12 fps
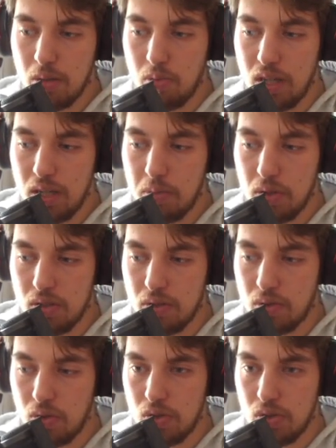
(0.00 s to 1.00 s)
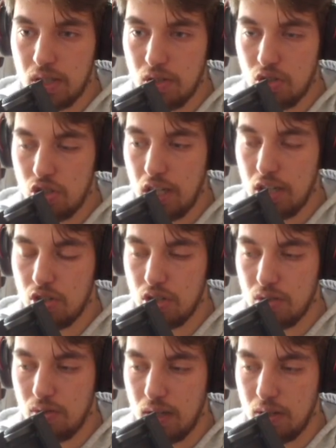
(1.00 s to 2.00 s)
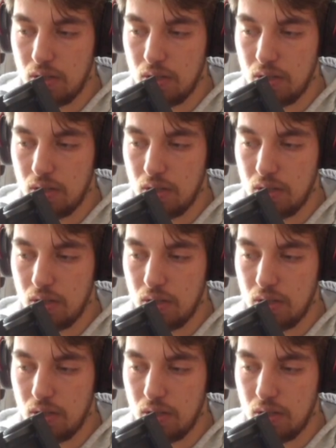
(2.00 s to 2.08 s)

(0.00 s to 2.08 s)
breakpoints, of course, you can change it, right?